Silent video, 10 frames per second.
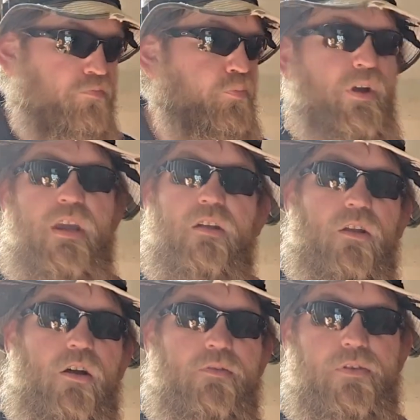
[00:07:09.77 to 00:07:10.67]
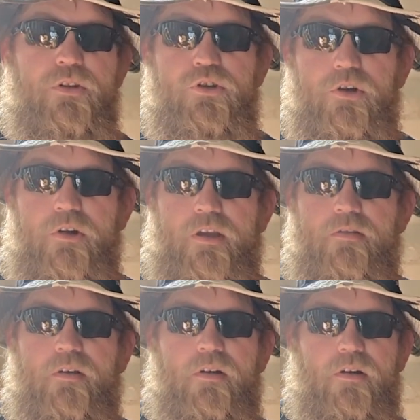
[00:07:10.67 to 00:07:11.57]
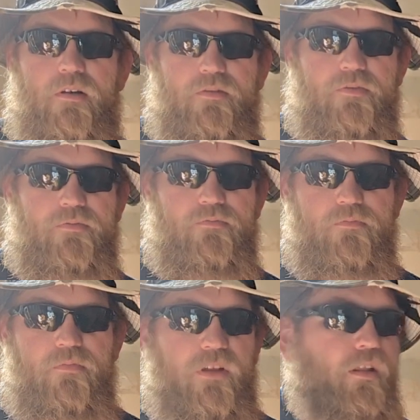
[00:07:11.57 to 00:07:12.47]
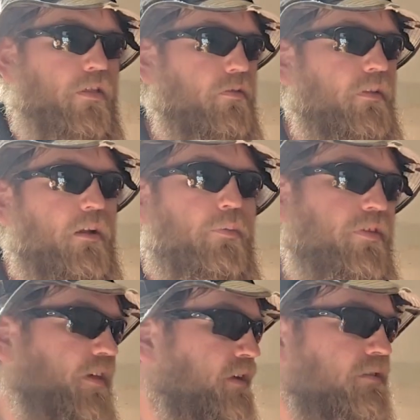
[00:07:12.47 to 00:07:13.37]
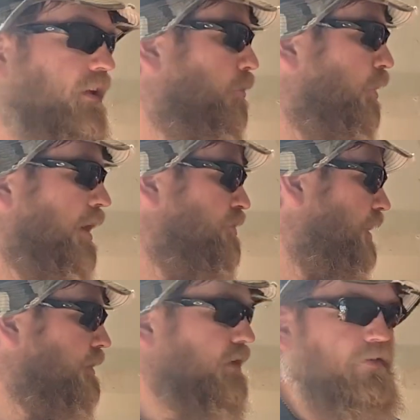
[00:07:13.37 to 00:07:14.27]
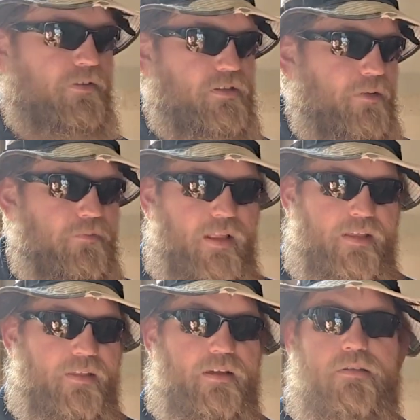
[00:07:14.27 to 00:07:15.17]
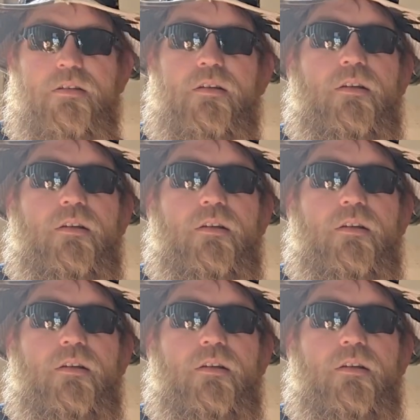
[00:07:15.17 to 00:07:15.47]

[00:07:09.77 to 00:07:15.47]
bring you along for the journey of little things, little projects, even something like this.